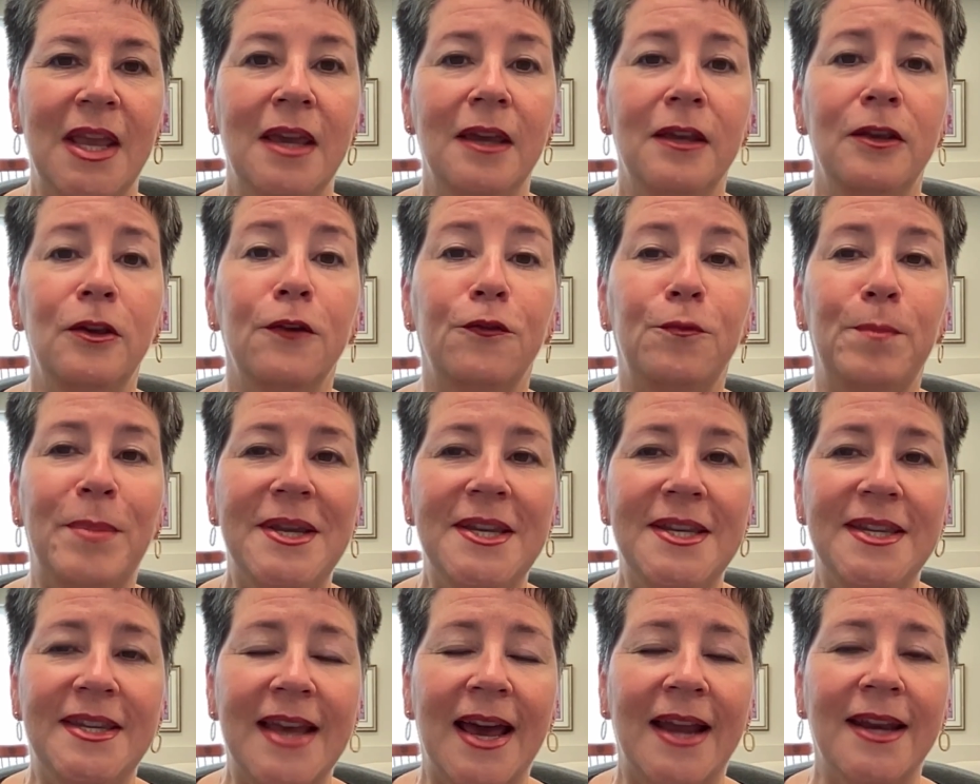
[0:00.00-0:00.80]
You have
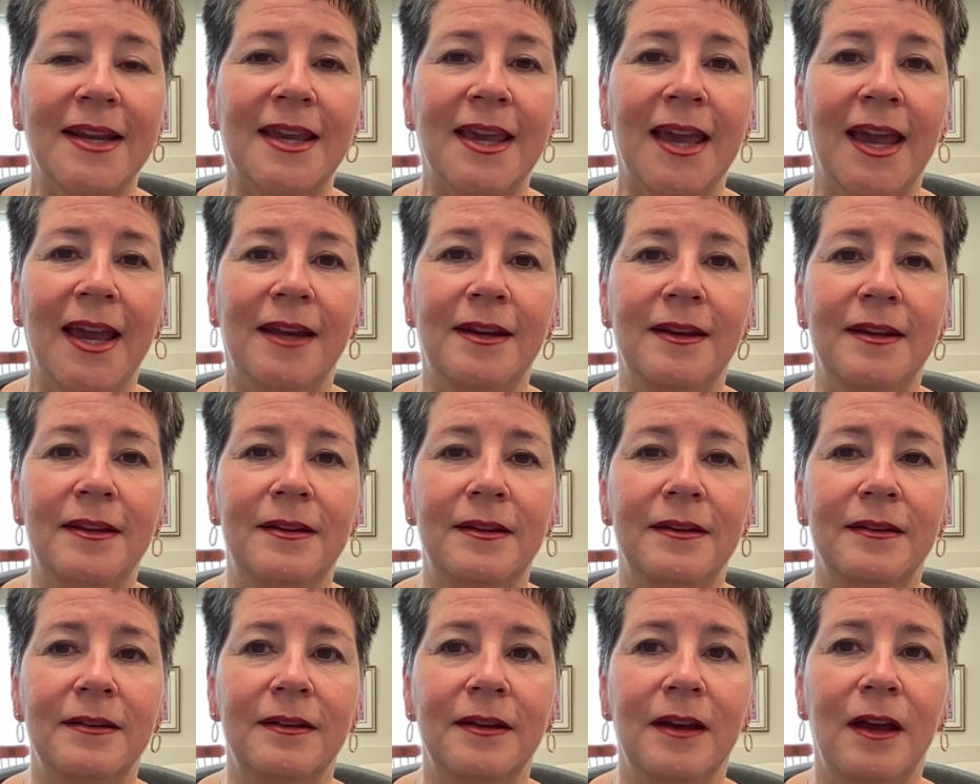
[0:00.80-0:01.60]
been dedicated,
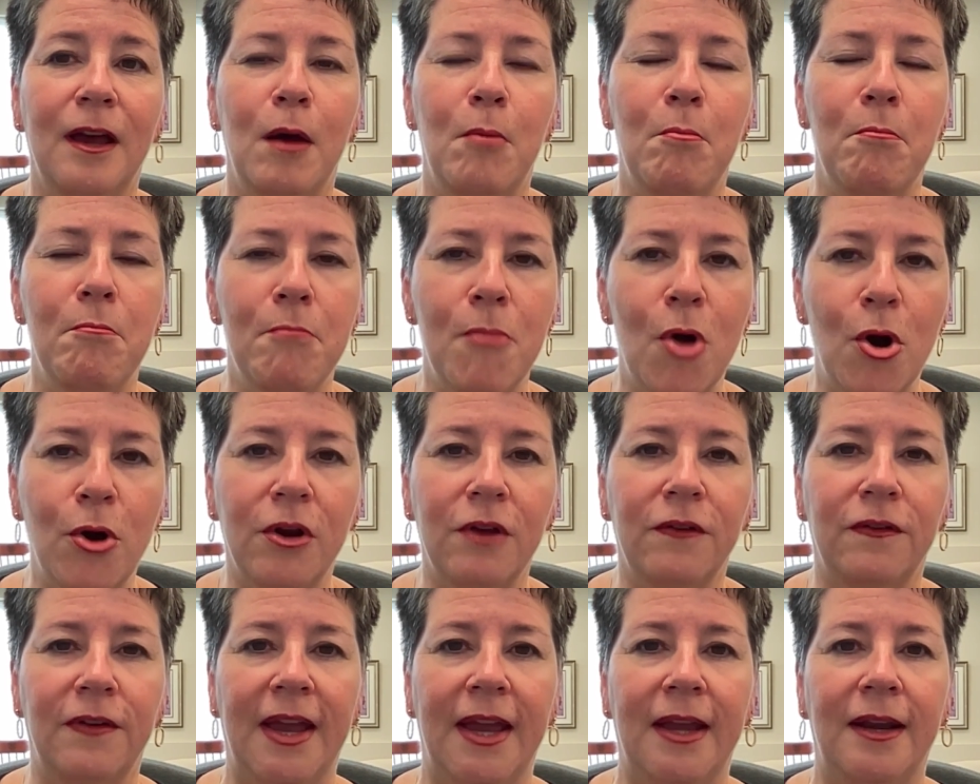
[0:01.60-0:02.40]

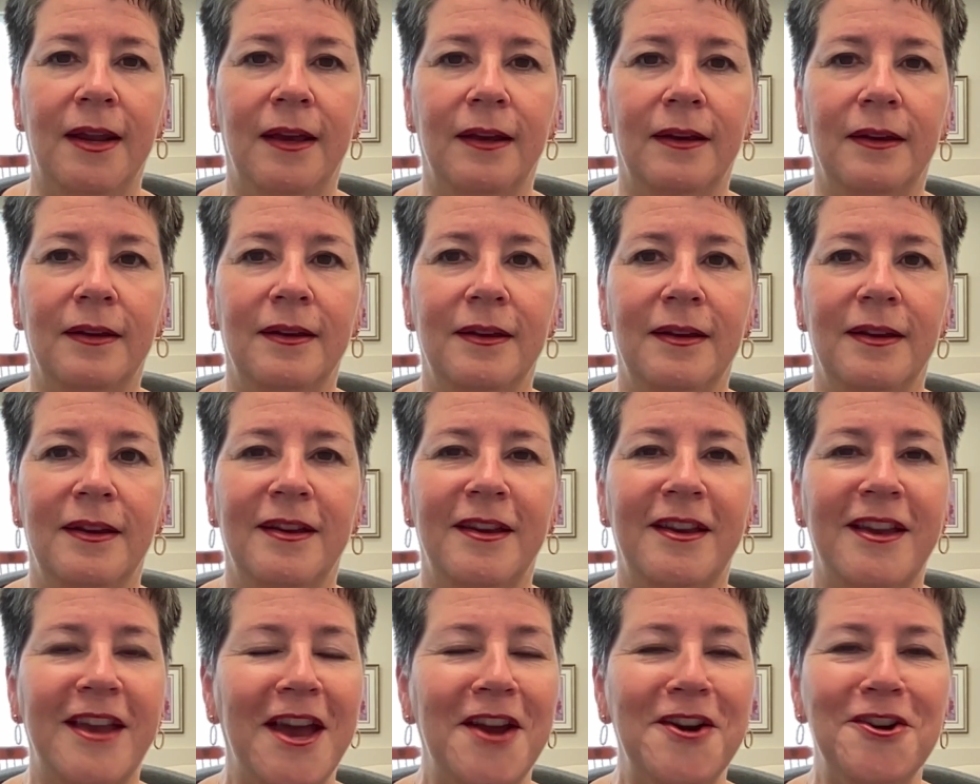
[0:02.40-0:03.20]
motivating,
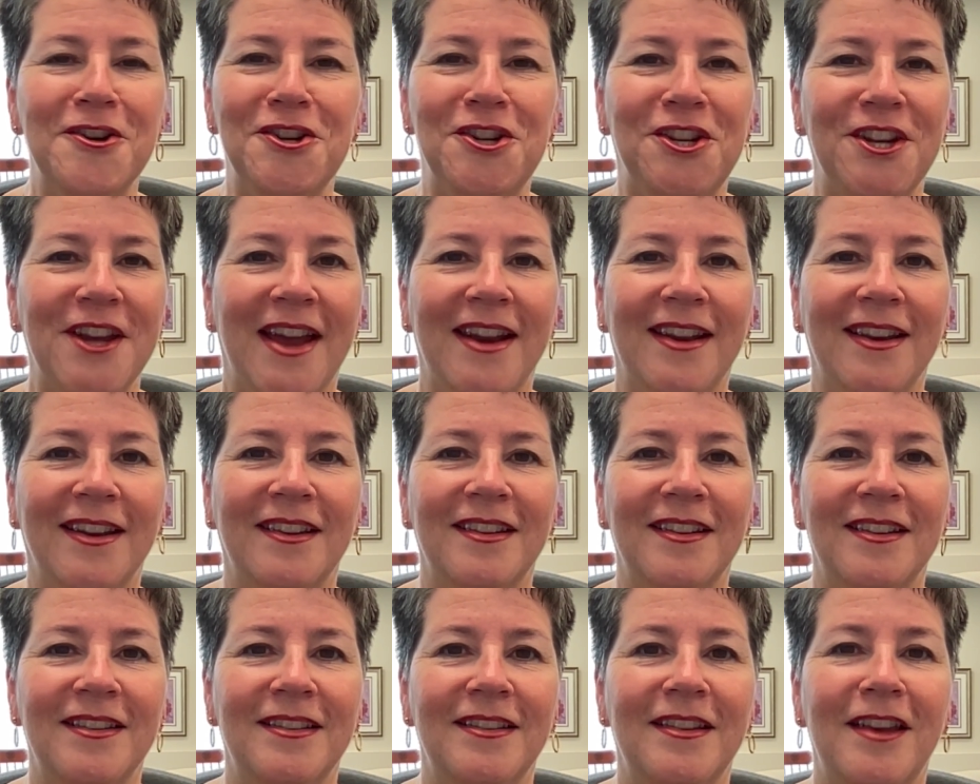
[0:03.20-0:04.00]

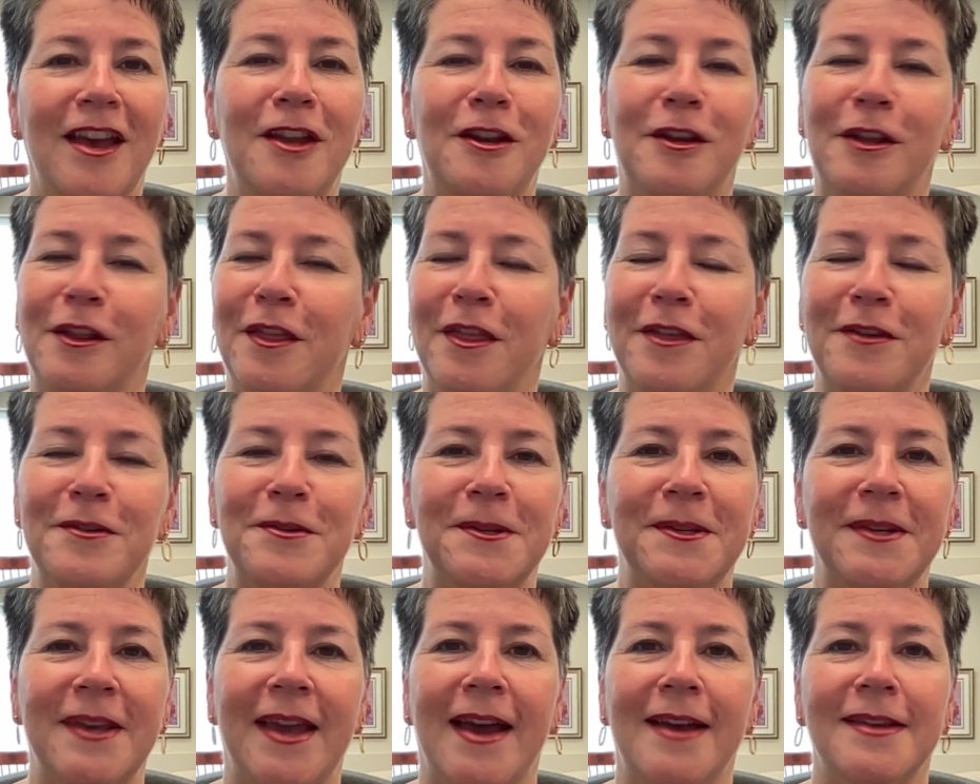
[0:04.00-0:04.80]
energetic, and
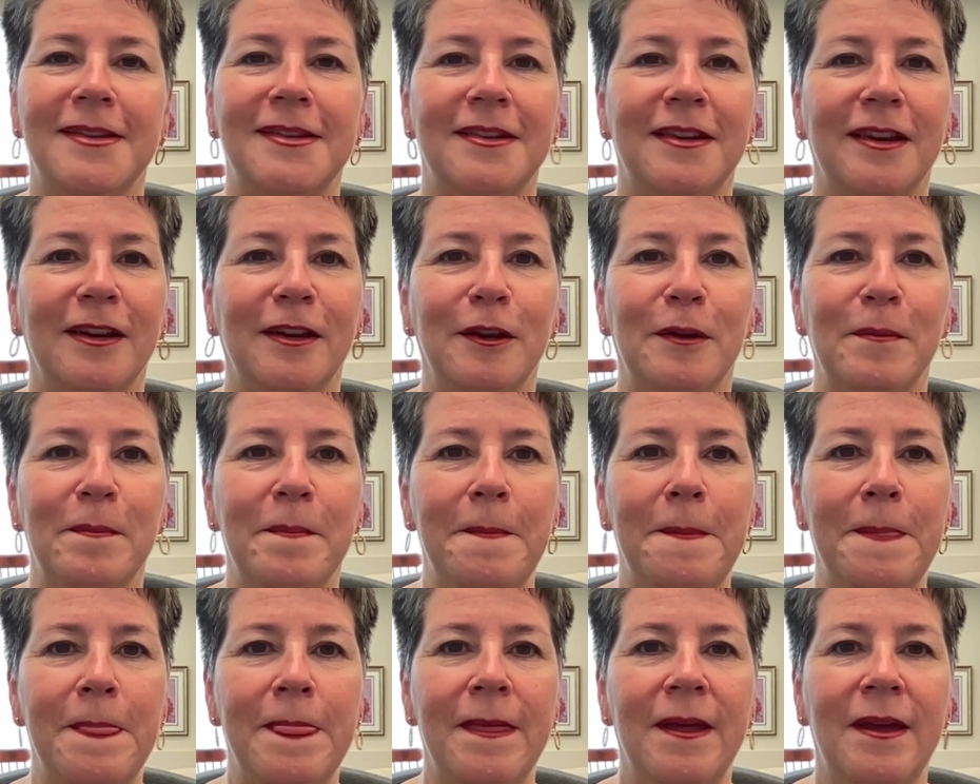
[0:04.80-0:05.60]
enthusiastic.
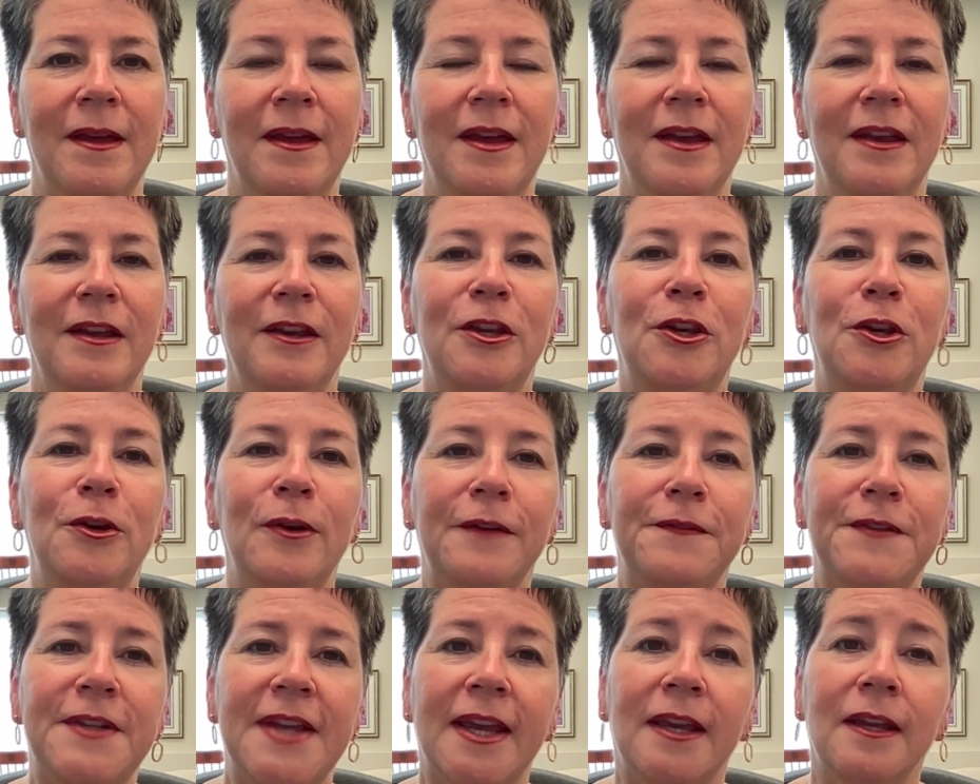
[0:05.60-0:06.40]
You
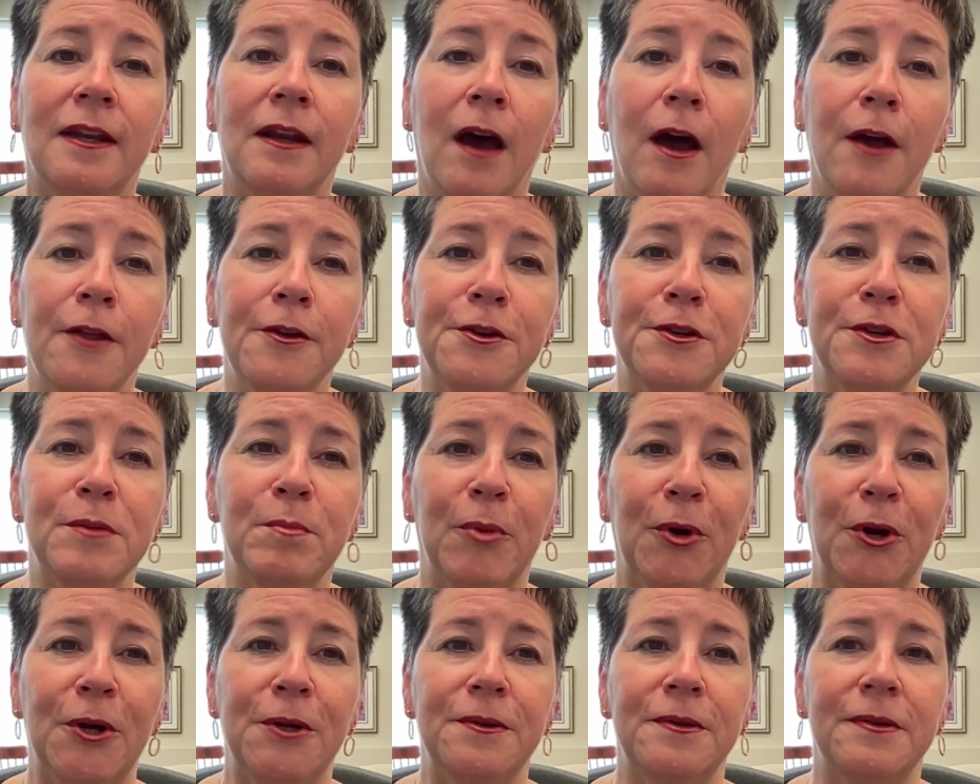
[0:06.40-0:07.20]
have taken others'
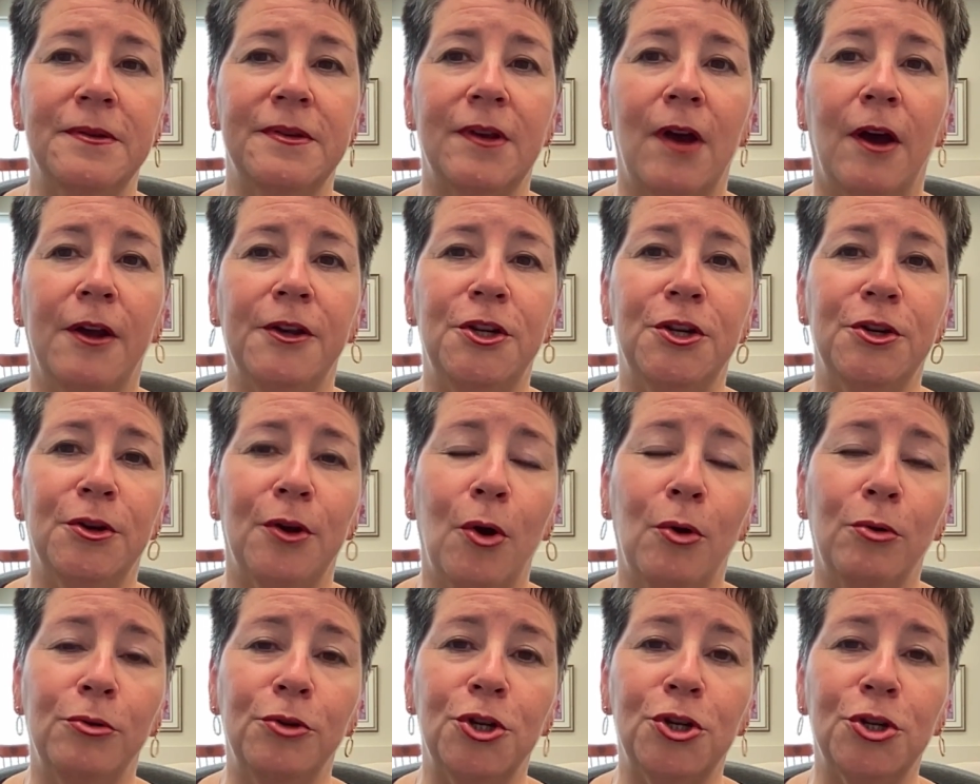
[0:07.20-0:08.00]
burdens onto your
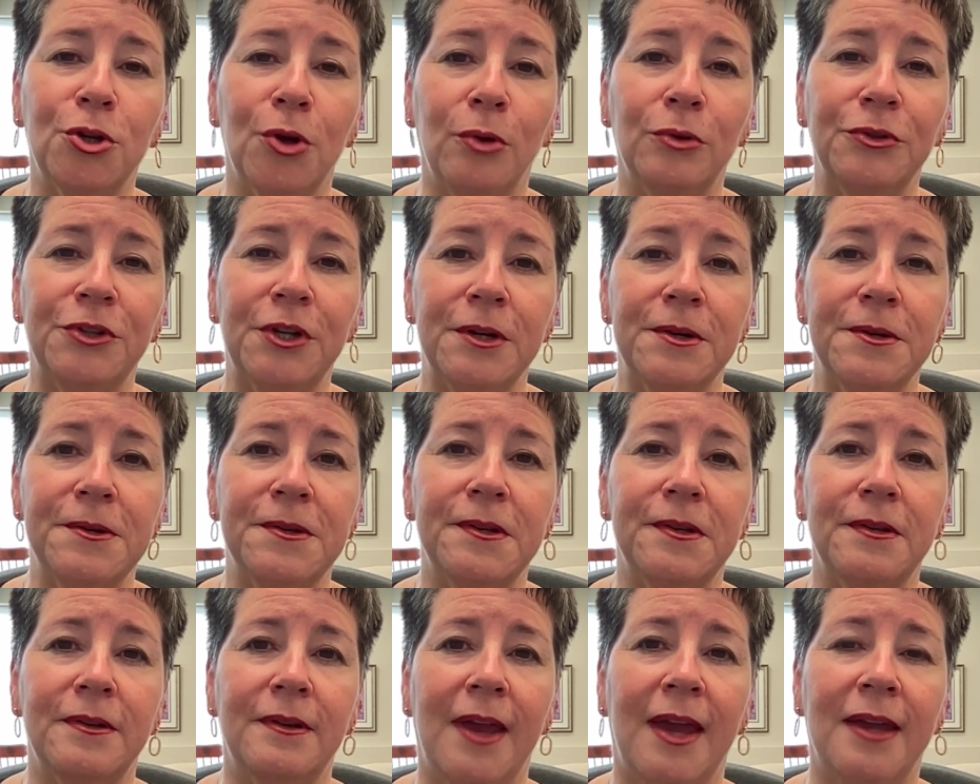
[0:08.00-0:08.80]
own
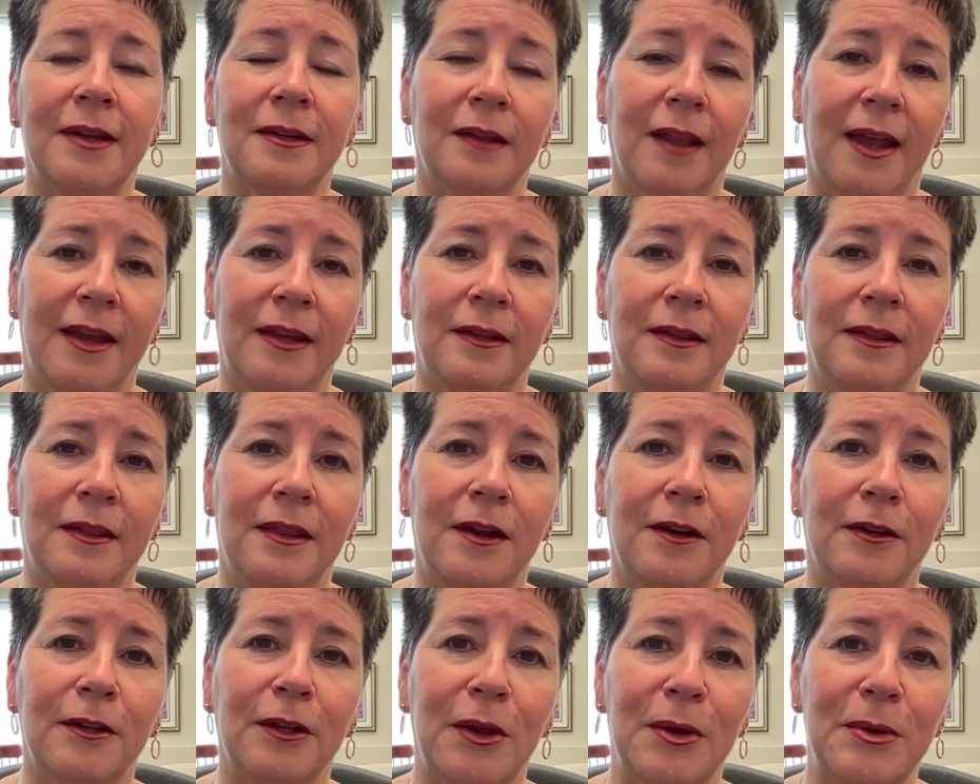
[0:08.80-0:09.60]
shoulders and lightened
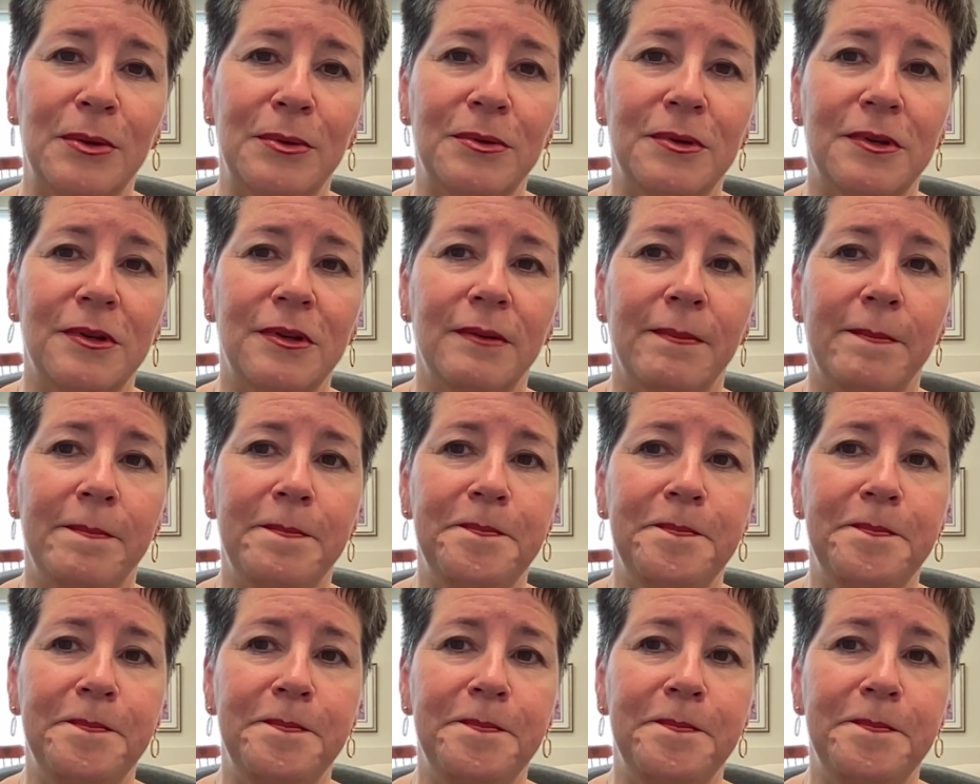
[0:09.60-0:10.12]
their loads.